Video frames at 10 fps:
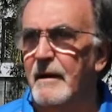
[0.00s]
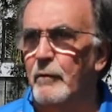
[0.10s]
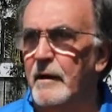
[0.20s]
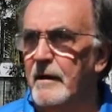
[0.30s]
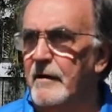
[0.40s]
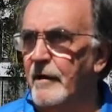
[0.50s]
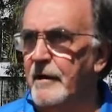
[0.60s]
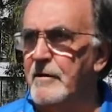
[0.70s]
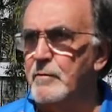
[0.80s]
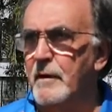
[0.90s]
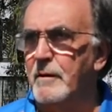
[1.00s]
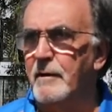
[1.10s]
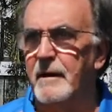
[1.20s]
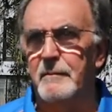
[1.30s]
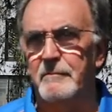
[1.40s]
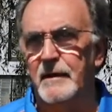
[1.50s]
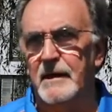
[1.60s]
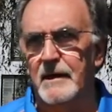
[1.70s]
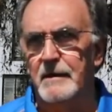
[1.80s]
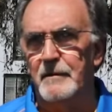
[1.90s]
when in 1921 it
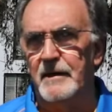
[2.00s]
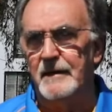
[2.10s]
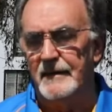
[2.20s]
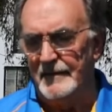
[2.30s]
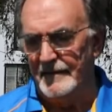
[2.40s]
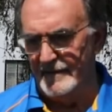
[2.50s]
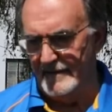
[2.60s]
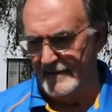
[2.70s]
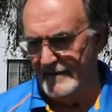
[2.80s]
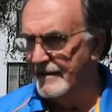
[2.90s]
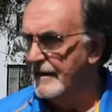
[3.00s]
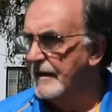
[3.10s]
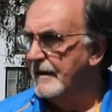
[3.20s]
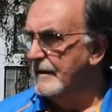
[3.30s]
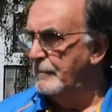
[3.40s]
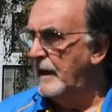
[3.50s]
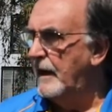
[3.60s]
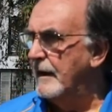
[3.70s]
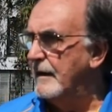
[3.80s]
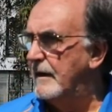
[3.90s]
became a
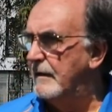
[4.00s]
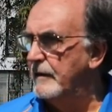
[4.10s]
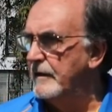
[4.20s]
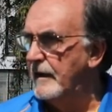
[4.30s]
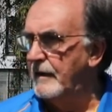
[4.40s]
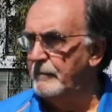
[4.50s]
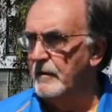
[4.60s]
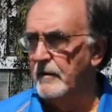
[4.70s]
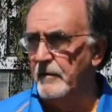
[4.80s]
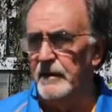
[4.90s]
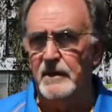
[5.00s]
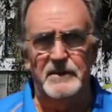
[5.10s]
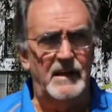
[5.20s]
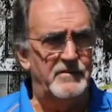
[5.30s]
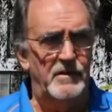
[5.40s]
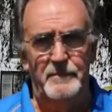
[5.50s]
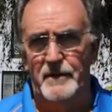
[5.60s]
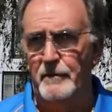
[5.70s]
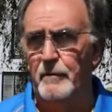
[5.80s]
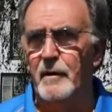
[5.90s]
park, and I think at that time
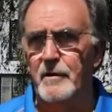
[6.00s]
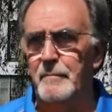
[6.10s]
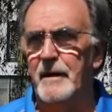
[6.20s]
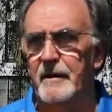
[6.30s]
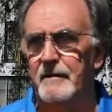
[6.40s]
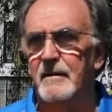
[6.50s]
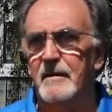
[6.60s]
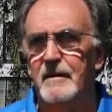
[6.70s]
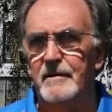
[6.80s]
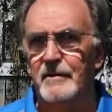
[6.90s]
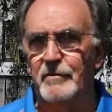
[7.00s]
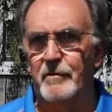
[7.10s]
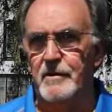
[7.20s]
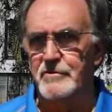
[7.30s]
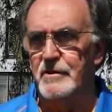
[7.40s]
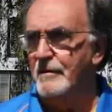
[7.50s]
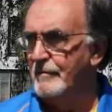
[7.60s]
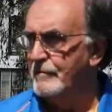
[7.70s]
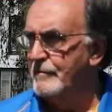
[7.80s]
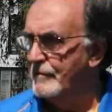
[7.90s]
they were worried about the
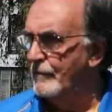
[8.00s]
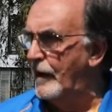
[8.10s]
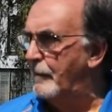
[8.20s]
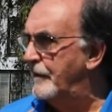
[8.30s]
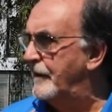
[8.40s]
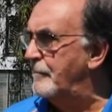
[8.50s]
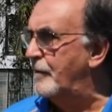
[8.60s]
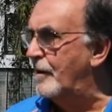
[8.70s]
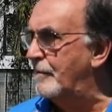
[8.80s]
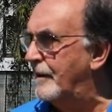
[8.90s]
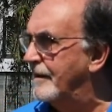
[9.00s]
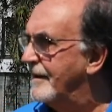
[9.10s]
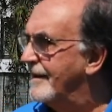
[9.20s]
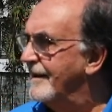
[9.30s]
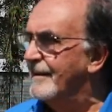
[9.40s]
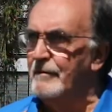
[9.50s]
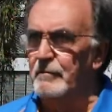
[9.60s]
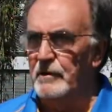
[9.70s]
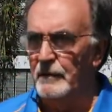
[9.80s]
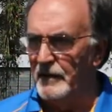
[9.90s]
encroaching development in Maryborough
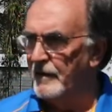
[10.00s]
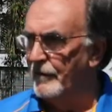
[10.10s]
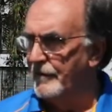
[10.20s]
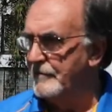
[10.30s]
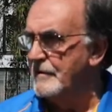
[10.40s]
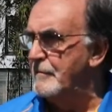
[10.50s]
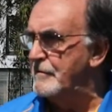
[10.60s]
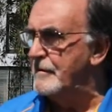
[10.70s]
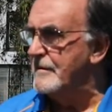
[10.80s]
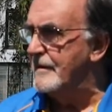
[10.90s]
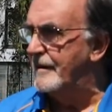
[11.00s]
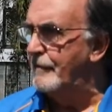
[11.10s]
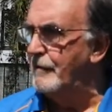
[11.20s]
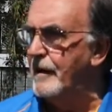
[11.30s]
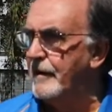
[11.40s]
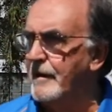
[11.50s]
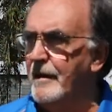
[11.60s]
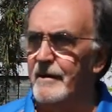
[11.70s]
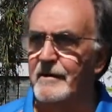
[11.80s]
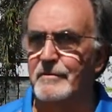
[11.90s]
coming in on the cemetery, so they
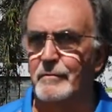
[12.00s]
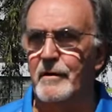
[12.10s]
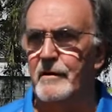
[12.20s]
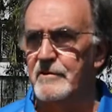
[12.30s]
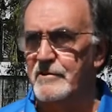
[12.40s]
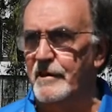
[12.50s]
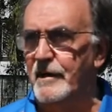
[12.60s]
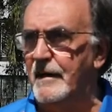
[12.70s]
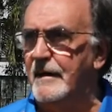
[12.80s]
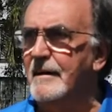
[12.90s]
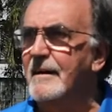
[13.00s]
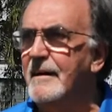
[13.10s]
relocated it to where it is today.